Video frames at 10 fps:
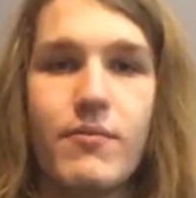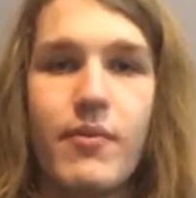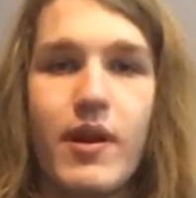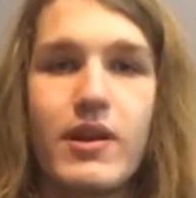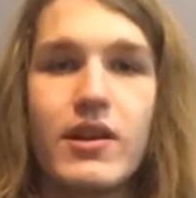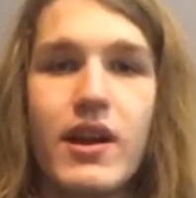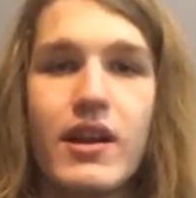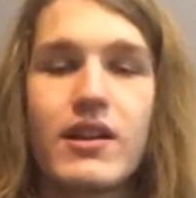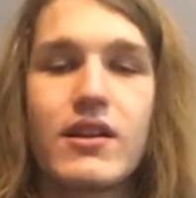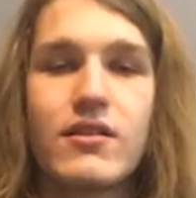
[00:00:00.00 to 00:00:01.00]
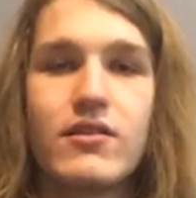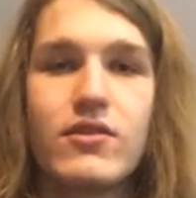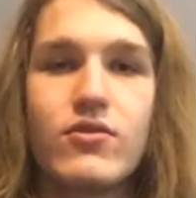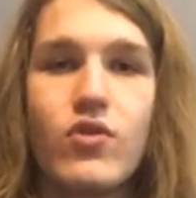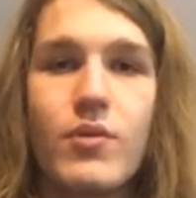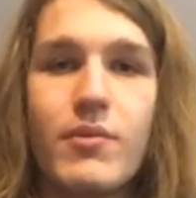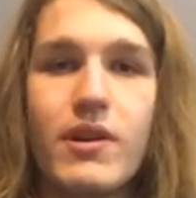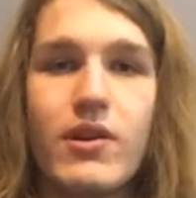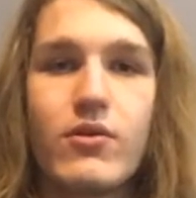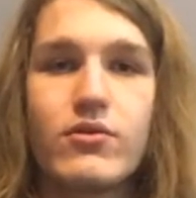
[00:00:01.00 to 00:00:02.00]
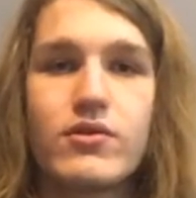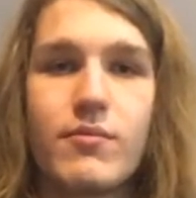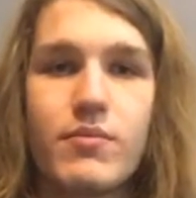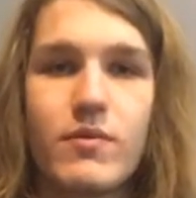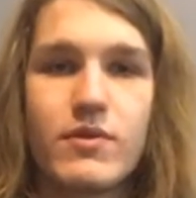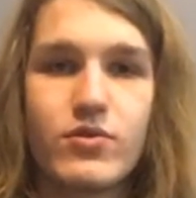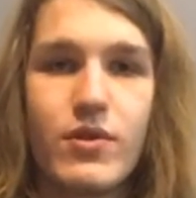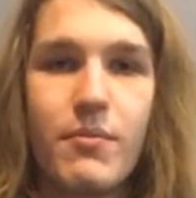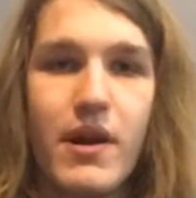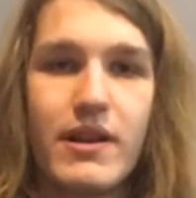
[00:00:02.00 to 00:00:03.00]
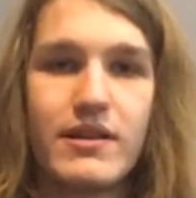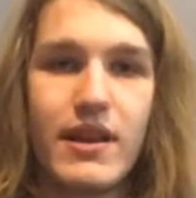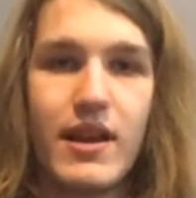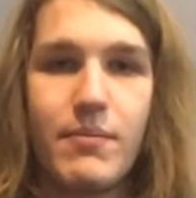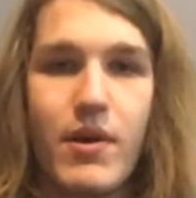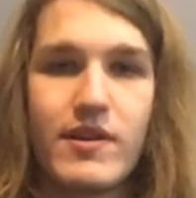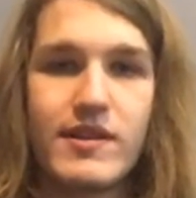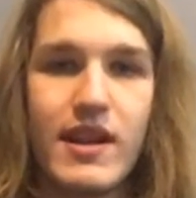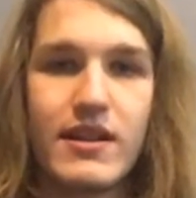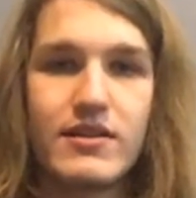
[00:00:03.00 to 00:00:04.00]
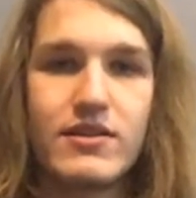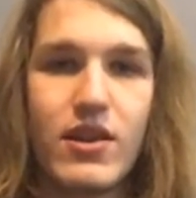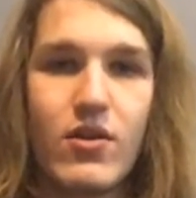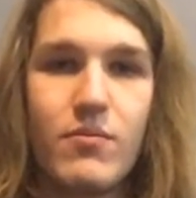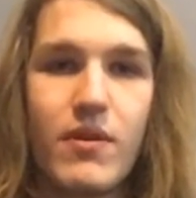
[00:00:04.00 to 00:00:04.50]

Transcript: but you can normally use street bikes in park settings too.